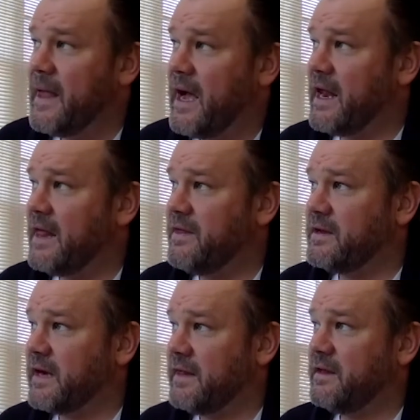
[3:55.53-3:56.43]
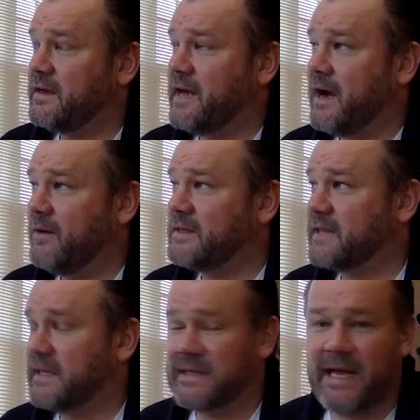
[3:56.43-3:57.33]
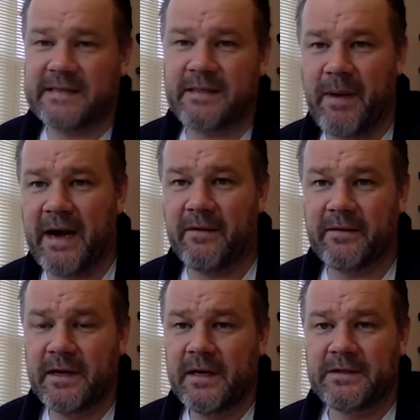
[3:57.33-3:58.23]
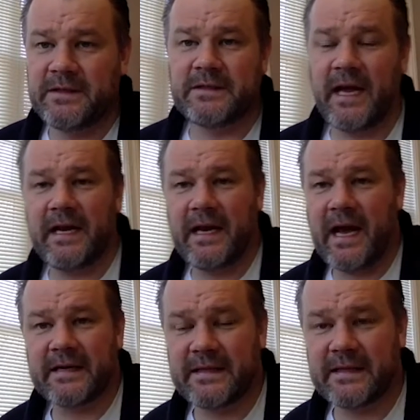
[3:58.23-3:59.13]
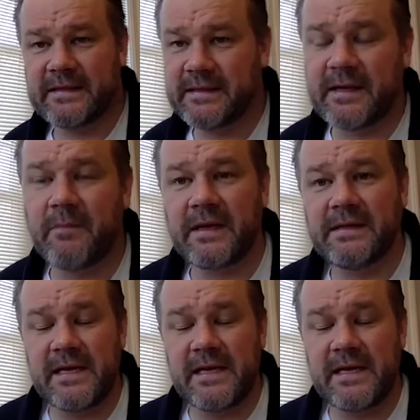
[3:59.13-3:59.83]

And I think I think now it's it's less about just getting access to something